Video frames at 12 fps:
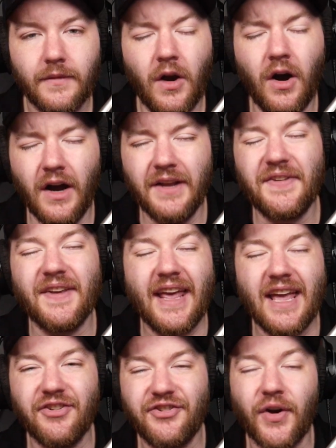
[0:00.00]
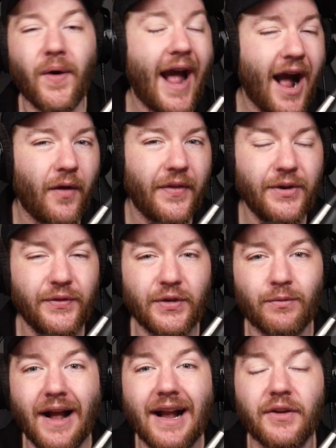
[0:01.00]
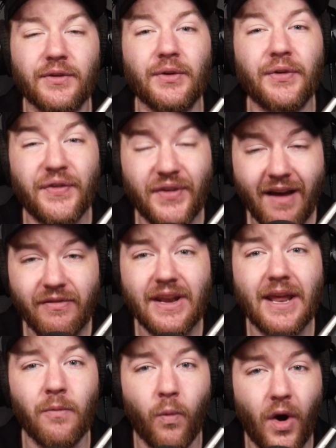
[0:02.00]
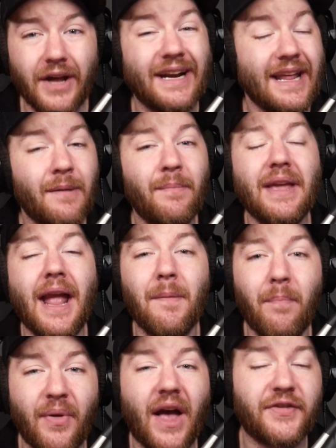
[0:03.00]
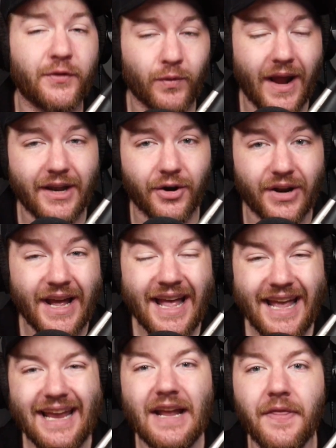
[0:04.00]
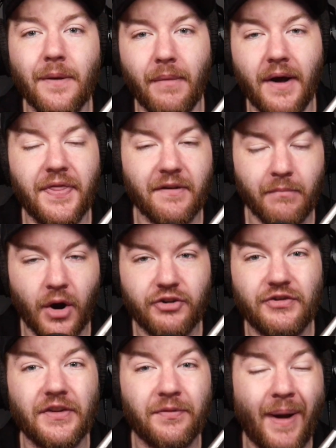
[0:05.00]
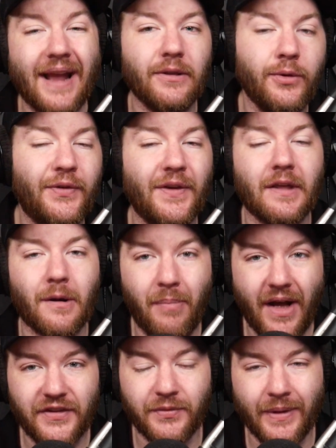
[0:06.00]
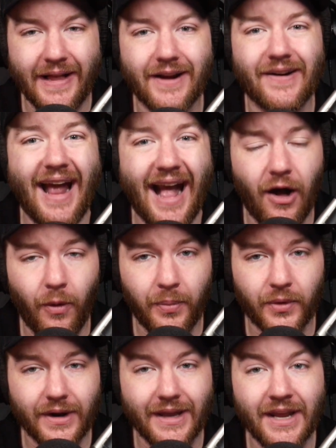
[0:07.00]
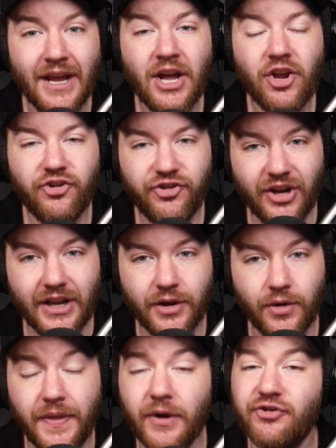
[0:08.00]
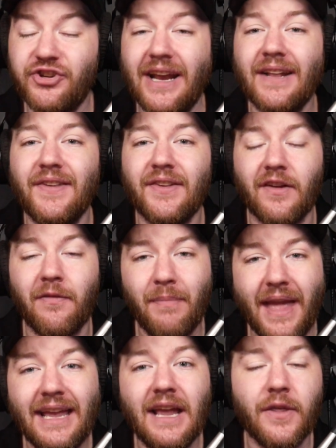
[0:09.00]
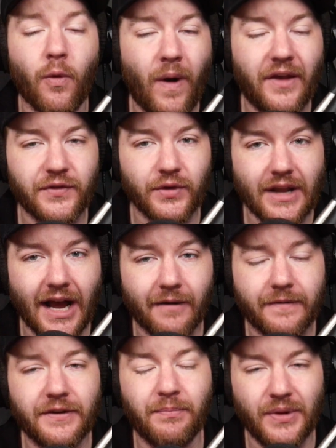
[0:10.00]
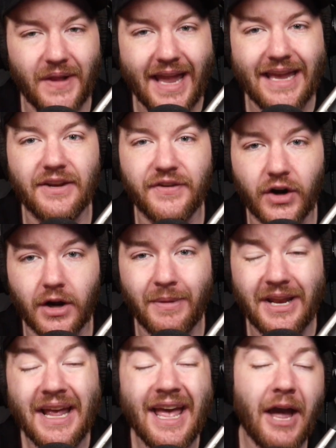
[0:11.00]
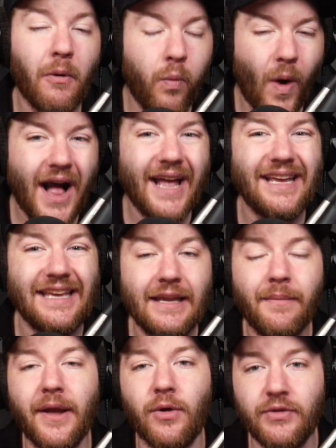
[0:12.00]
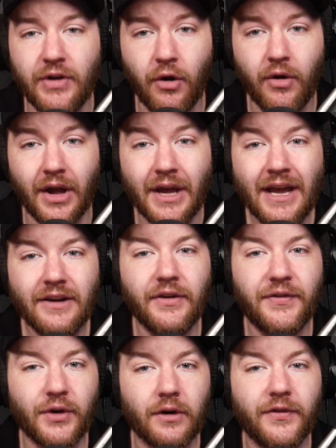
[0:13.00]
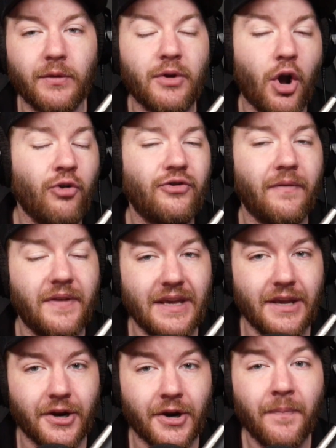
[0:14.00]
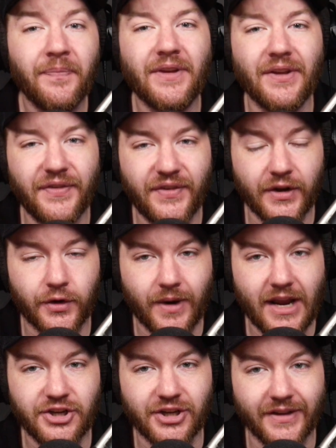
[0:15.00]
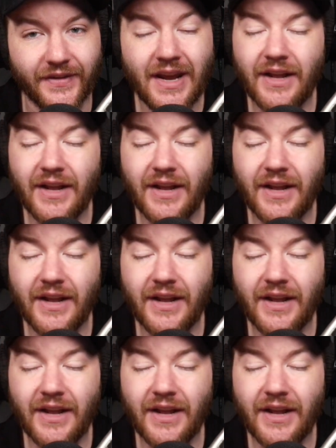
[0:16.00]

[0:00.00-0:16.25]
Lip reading: On today's show, how the Houston Rockets are 7-1, an NBA best record in the month of March, despite losing their best player, Alperen Sengun, their chances of making the Western Conference play-in tournament, and why Ime Udoka deserves some Coach of the Year considerations.